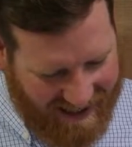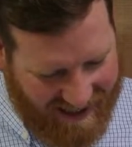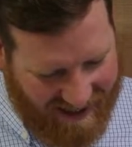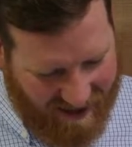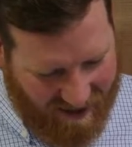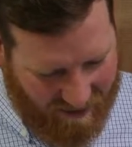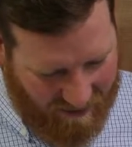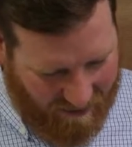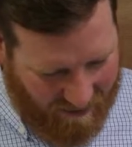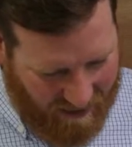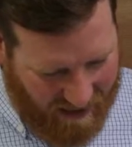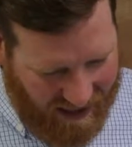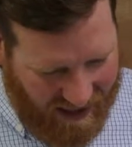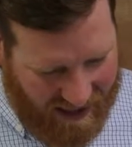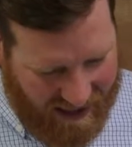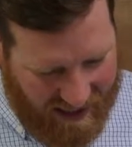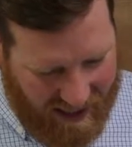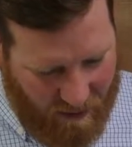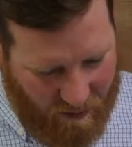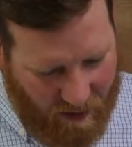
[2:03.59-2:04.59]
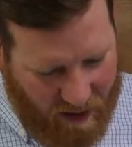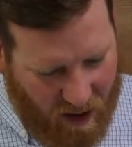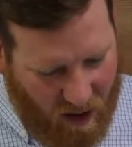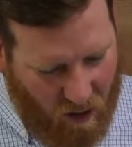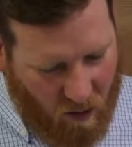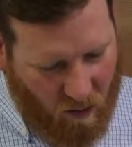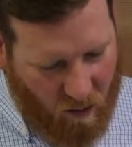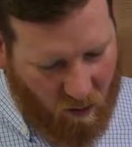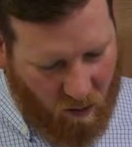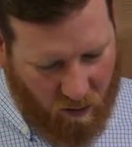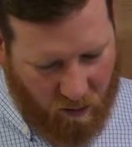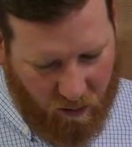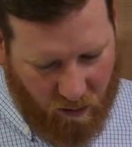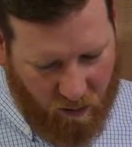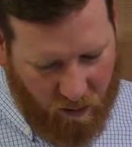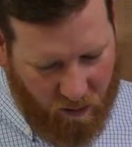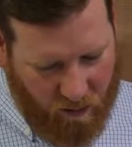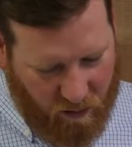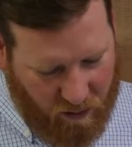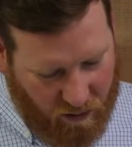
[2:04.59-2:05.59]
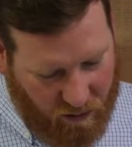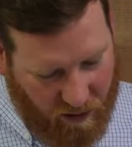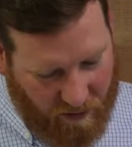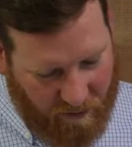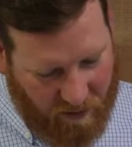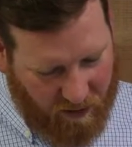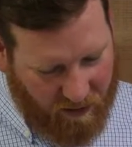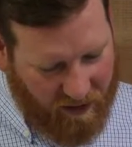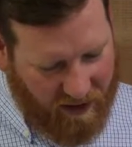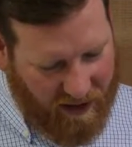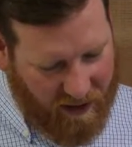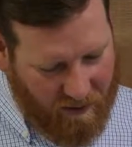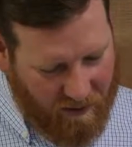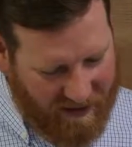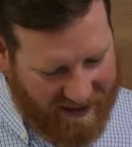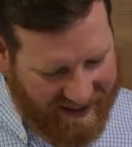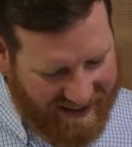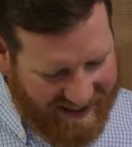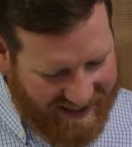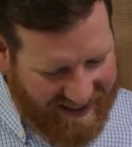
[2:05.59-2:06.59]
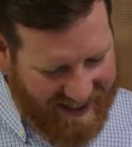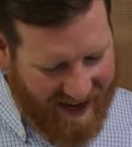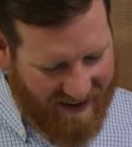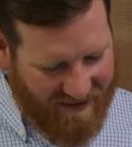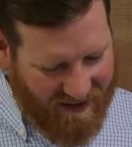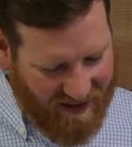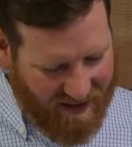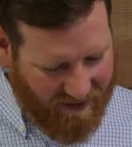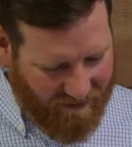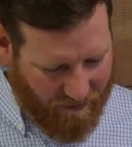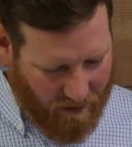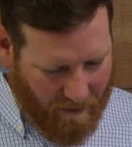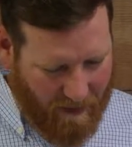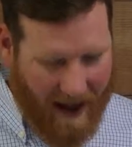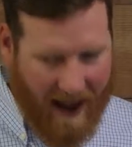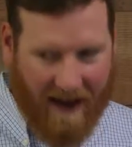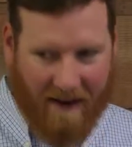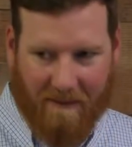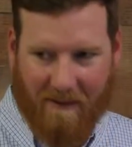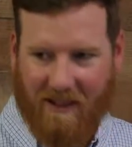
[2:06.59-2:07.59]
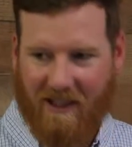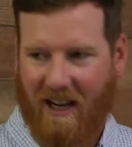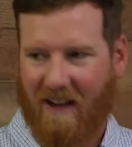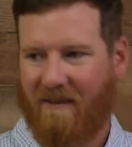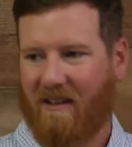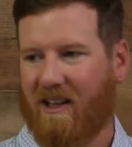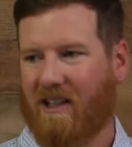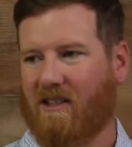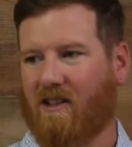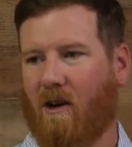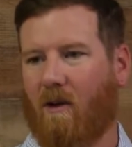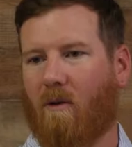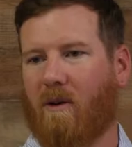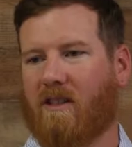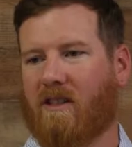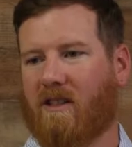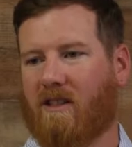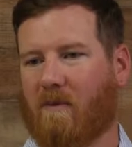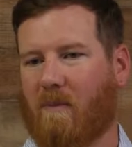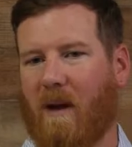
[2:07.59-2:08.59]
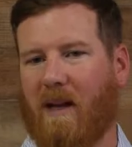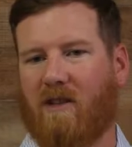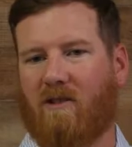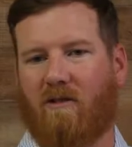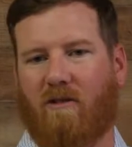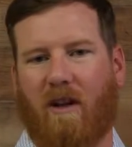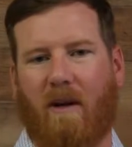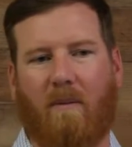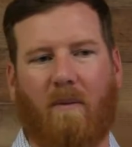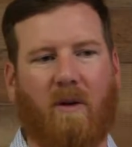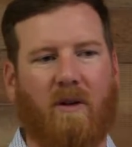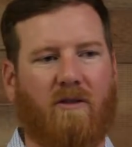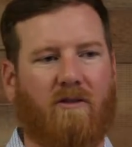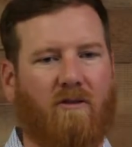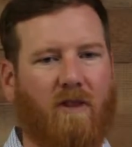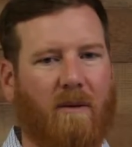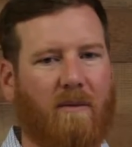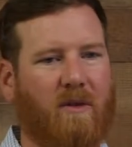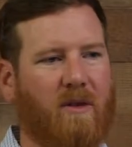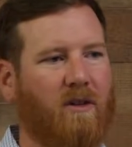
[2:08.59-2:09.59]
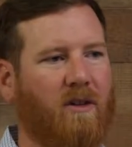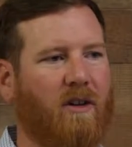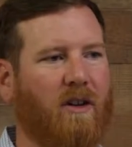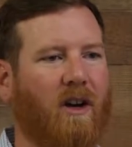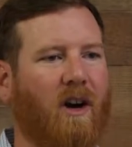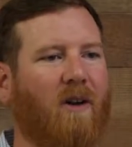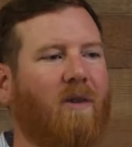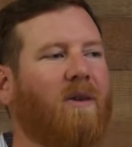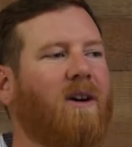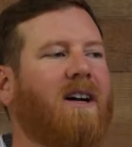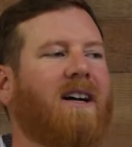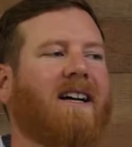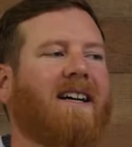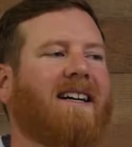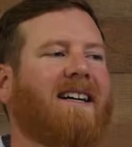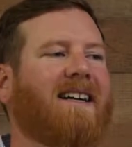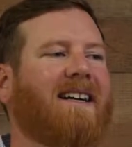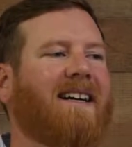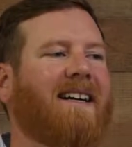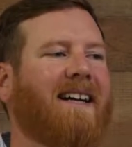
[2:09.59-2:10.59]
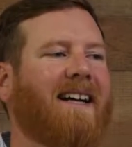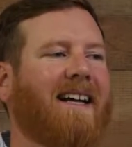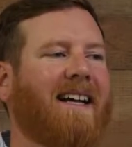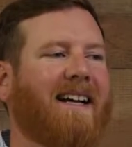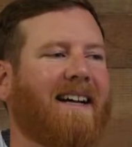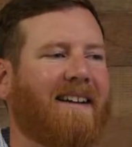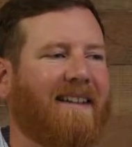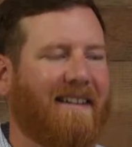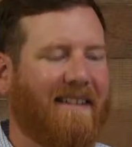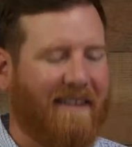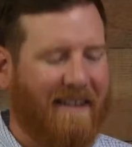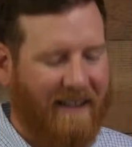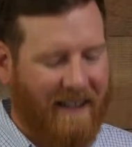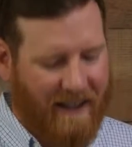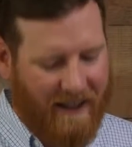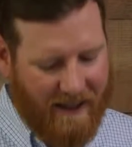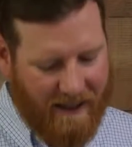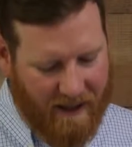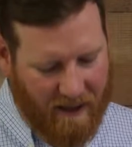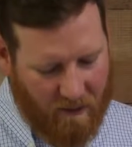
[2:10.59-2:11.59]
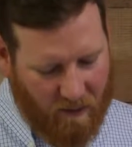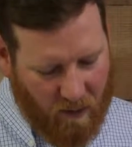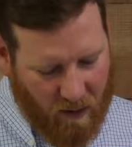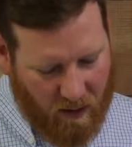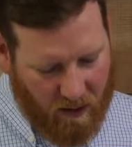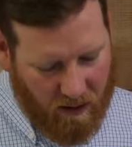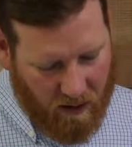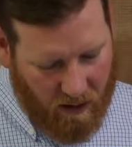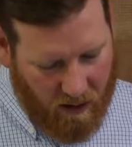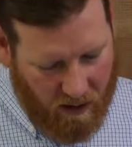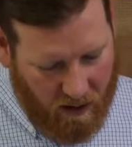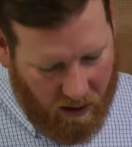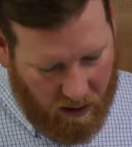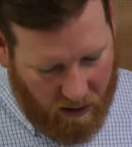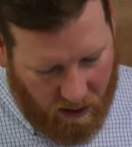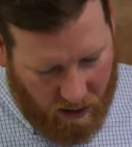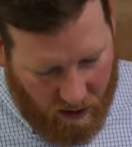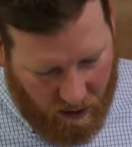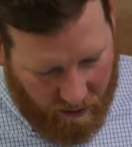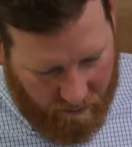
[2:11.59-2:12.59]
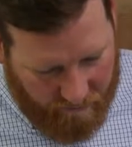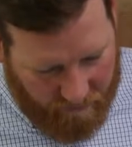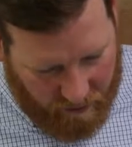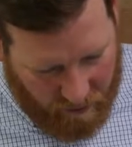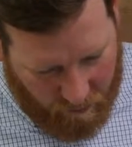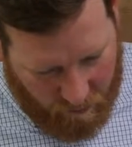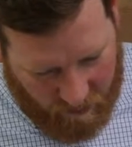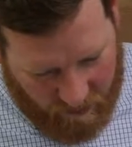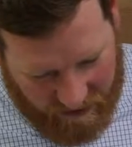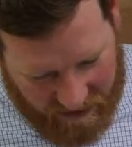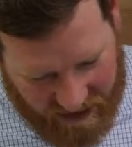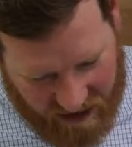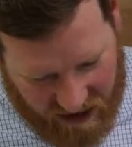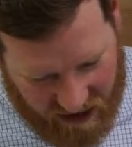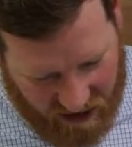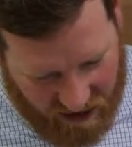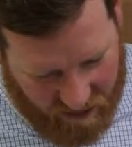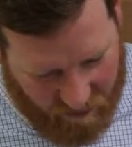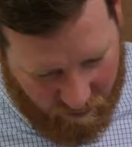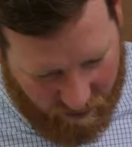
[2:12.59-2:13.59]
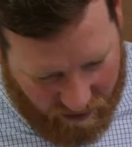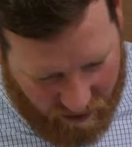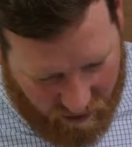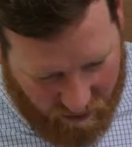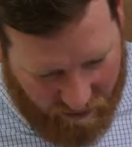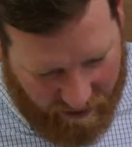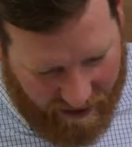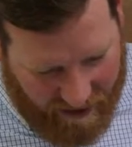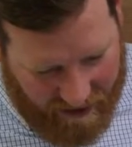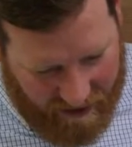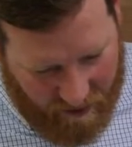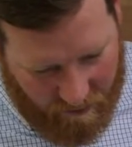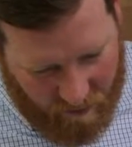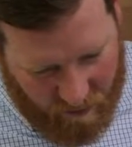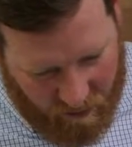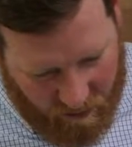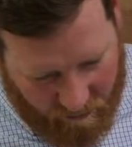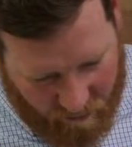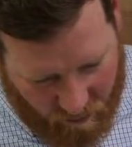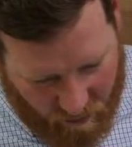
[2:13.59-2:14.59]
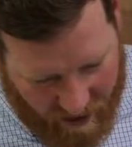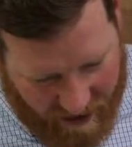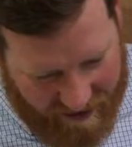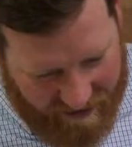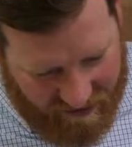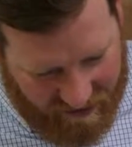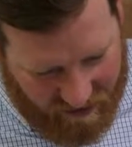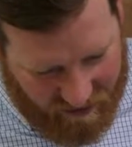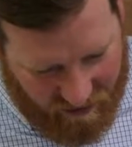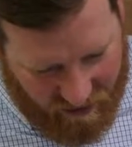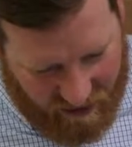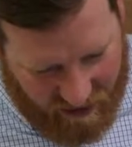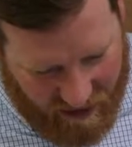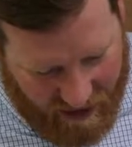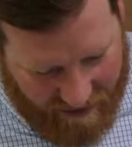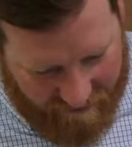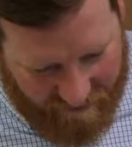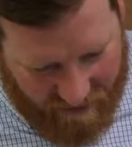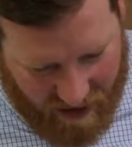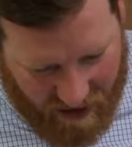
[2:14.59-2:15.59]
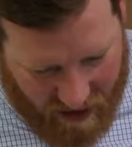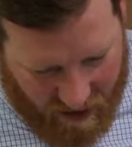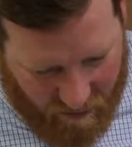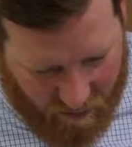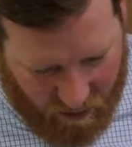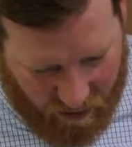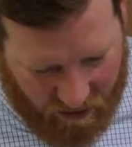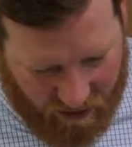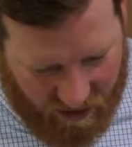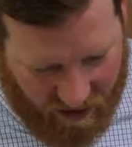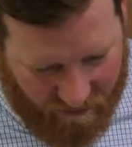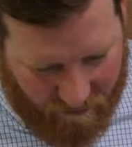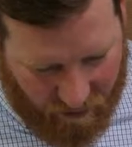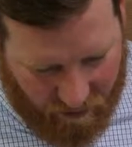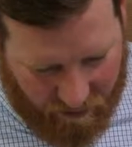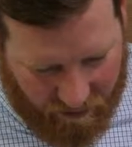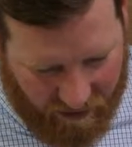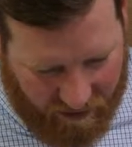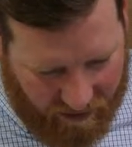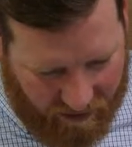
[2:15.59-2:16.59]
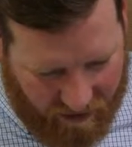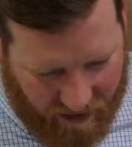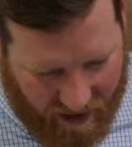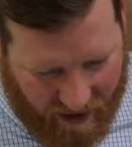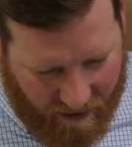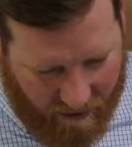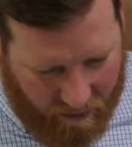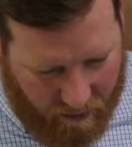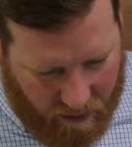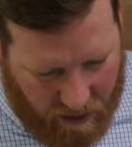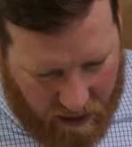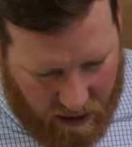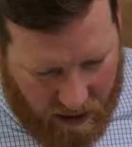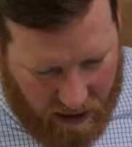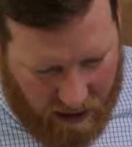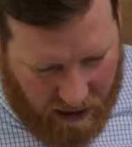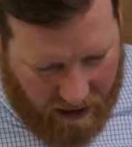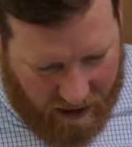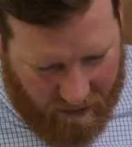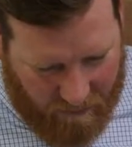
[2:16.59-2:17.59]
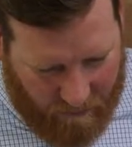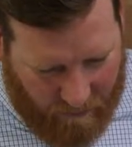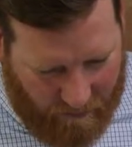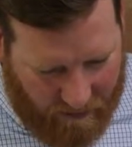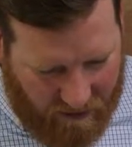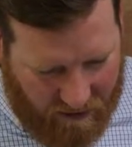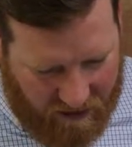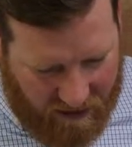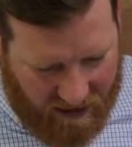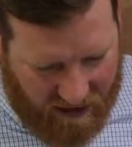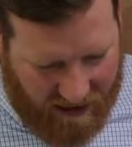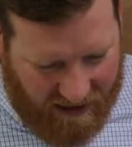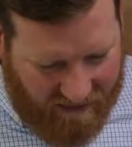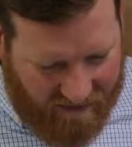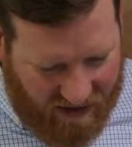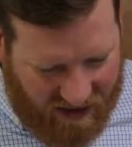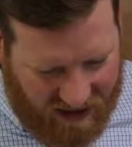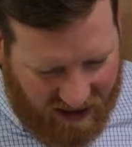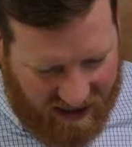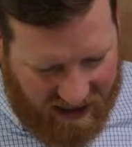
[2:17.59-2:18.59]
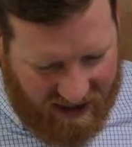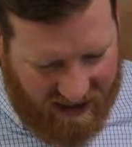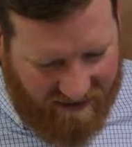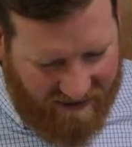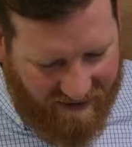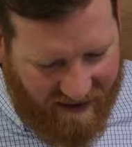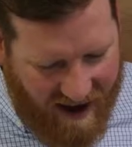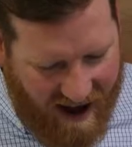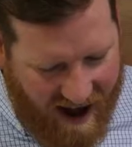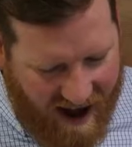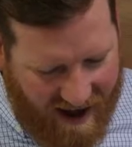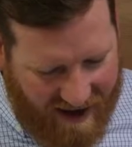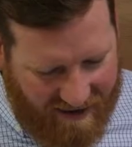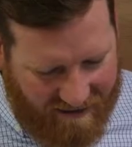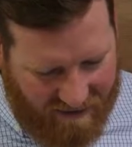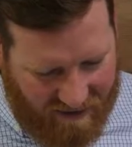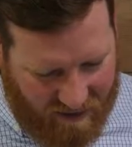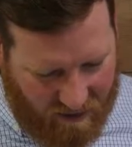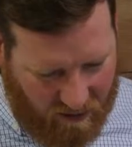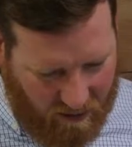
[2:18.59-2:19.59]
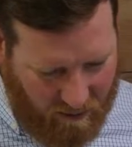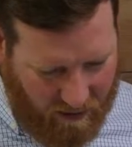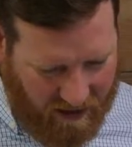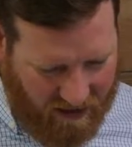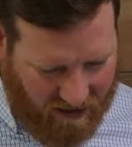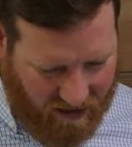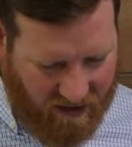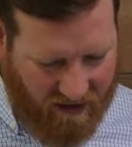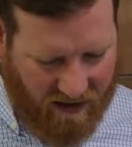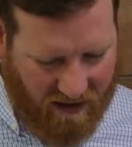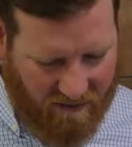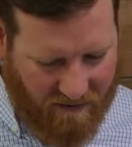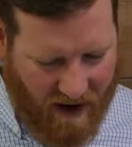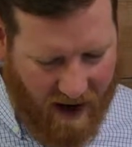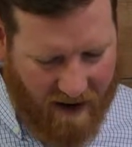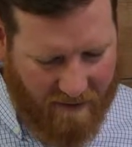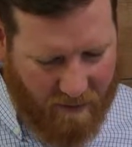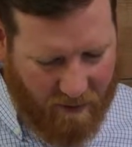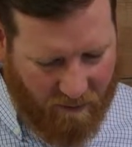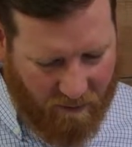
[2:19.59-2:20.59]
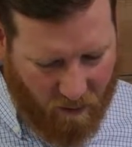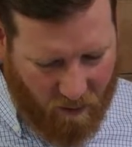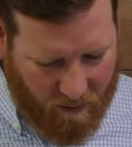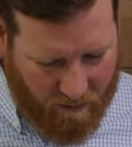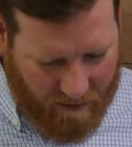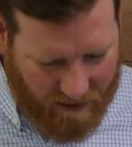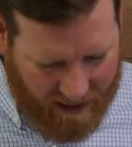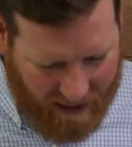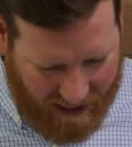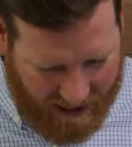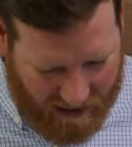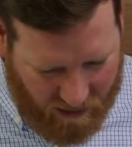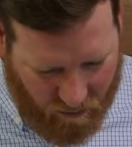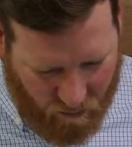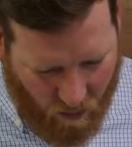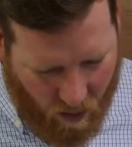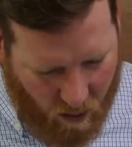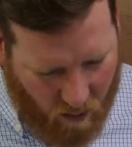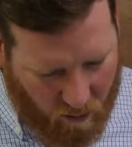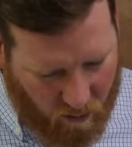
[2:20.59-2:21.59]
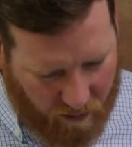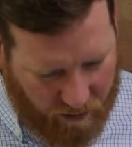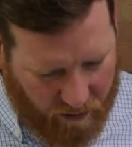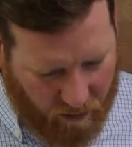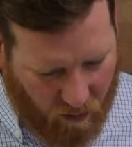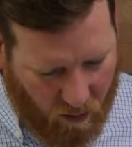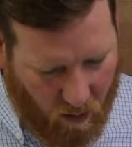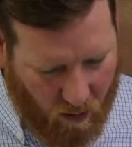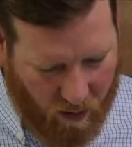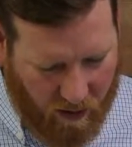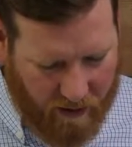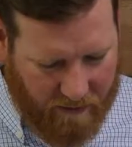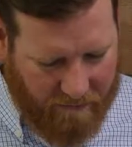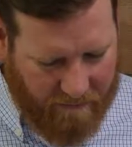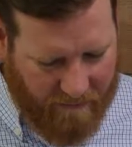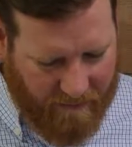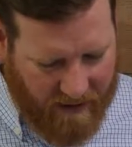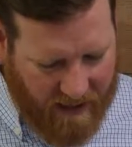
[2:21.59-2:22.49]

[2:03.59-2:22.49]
him. Now we know through Scripture that he was the seventh from Adam. Seven is always a special number in Scripture, you know. And uh, number uh, of completion, we know that. Number of rest, you could have put several things there. It appears he lived 65 to be 65 before he began his walk with the Lord.